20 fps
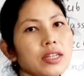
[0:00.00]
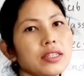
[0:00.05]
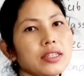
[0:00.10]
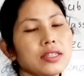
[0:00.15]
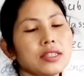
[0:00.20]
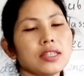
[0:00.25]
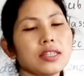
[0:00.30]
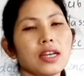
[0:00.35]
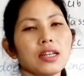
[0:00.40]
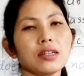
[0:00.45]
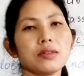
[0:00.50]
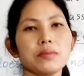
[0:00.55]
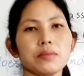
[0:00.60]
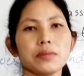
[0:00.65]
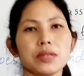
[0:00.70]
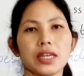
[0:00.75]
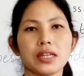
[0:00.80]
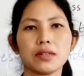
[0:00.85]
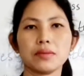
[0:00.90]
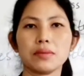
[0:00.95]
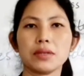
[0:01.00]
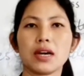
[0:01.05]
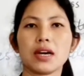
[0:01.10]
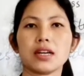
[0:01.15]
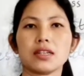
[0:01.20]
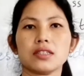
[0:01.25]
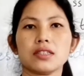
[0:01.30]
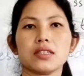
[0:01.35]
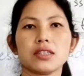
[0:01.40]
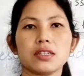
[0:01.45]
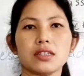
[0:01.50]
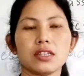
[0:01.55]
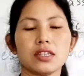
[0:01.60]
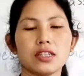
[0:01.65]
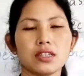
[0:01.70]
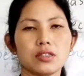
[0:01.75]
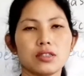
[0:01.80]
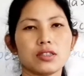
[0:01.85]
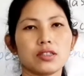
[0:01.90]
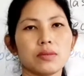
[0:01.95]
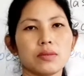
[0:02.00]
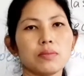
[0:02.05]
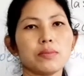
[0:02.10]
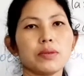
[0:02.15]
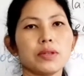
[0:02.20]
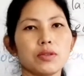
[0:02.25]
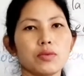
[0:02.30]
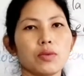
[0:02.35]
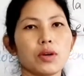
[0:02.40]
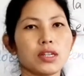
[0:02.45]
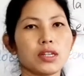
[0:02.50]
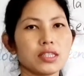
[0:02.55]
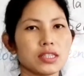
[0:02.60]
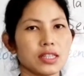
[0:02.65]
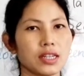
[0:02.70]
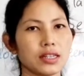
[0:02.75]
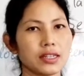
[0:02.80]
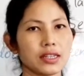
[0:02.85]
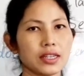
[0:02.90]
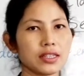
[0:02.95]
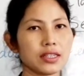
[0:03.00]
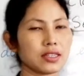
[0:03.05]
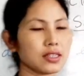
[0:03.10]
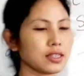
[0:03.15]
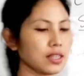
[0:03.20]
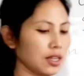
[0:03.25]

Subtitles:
this can be answered in simple one sentence.